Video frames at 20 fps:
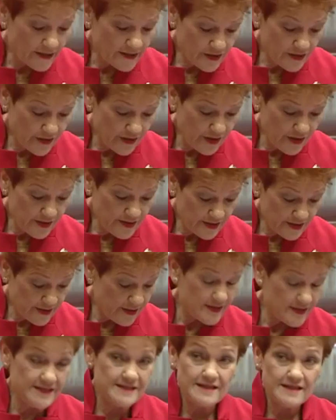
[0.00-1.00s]
to this.
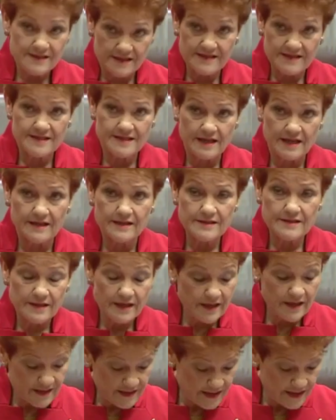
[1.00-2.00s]
This is a stunt, and
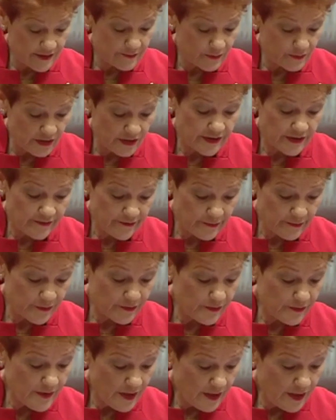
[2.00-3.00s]
it's
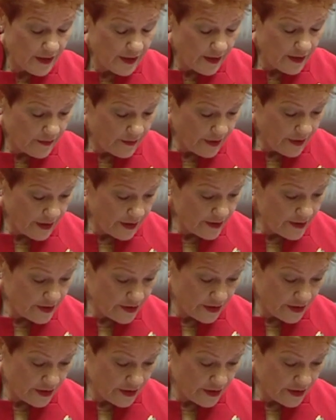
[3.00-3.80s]
unbelievable that